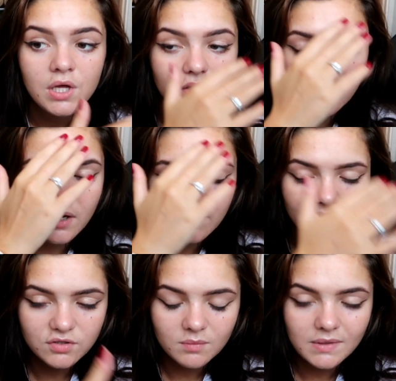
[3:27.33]
you kind of
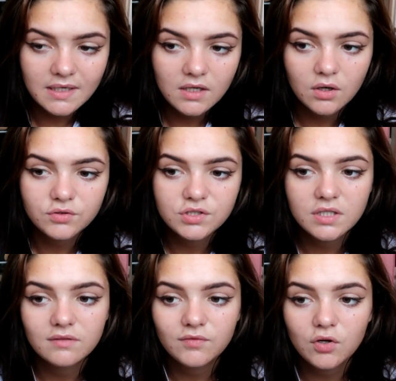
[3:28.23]
have to completely close
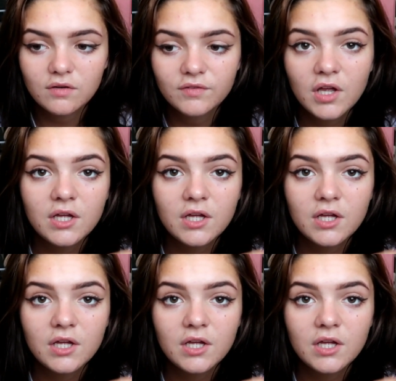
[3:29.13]
yourself off,